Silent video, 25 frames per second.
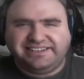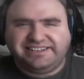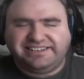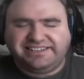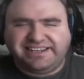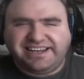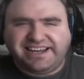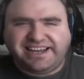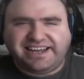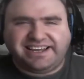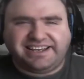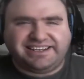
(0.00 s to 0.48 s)

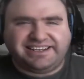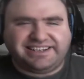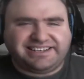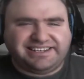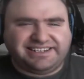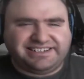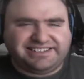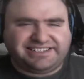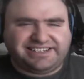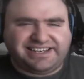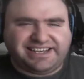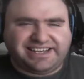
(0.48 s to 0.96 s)
Yeah,
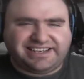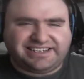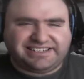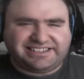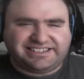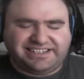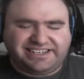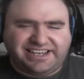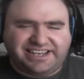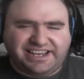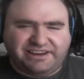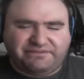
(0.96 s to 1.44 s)
because she
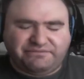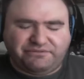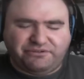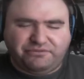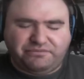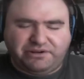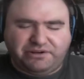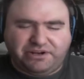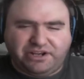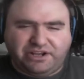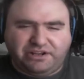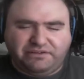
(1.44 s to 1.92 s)
actually gave
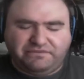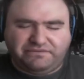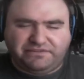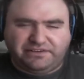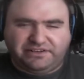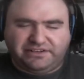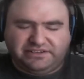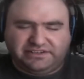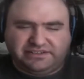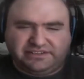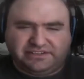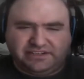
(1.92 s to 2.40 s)
Ruby
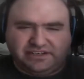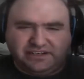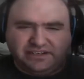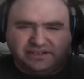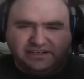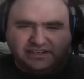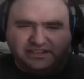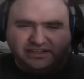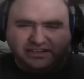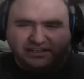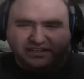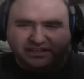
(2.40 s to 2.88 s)
confidence
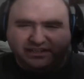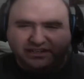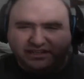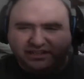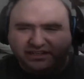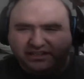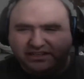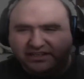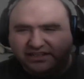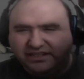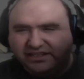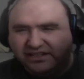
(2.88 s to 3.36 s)
to...
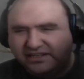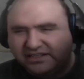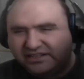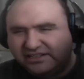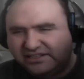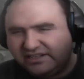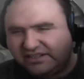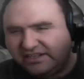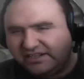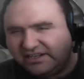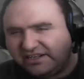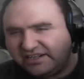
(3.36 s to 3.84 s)

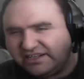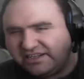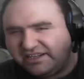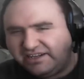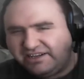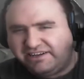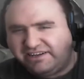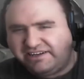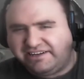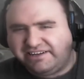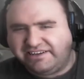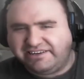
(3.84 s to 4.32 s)
actually not.
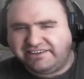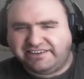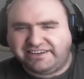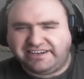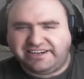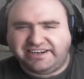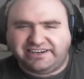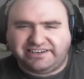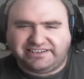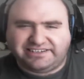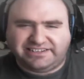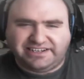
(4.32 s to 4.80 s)
Aw, her
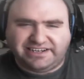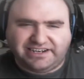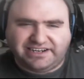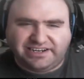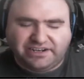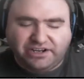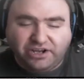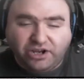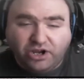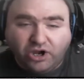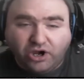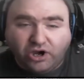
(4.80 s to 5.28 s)
ears,
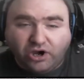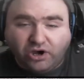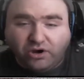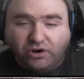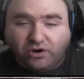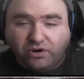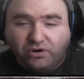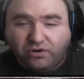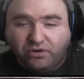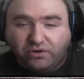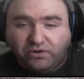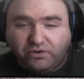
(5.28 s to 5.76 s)
yeah.
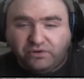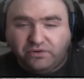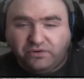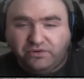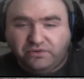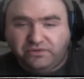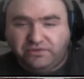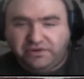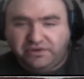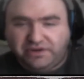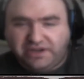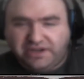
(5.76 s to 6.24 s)

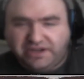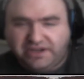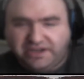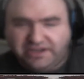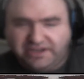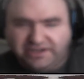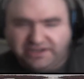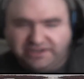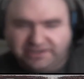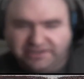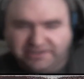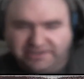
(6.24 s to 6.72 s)
Oh, yeah,
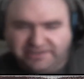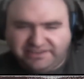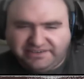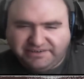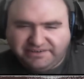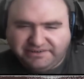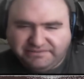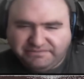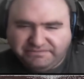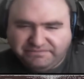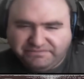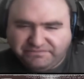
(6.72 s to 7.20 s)
I
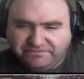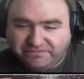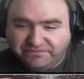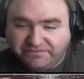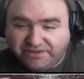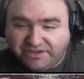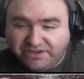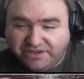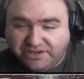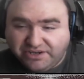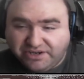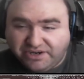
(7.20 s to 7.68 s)

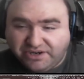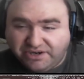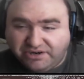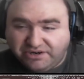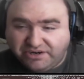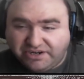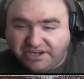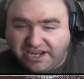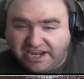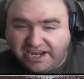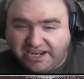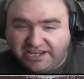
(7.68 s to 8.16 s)
know.
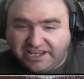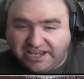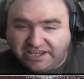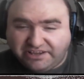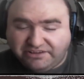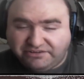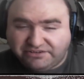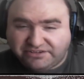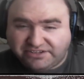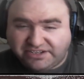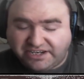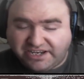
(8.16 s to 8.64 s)
Okay, that
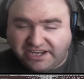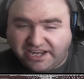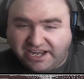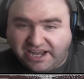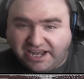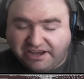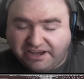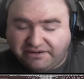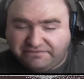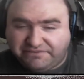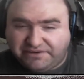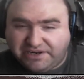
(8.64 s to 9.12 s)
looks like a
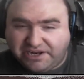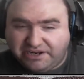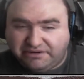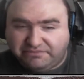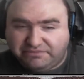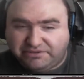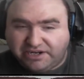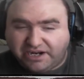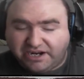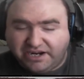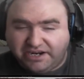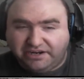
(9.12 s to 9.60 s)
half
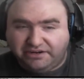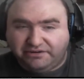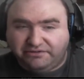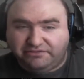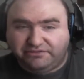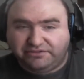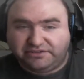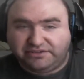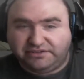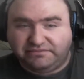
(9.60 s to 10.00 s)
damn Titan or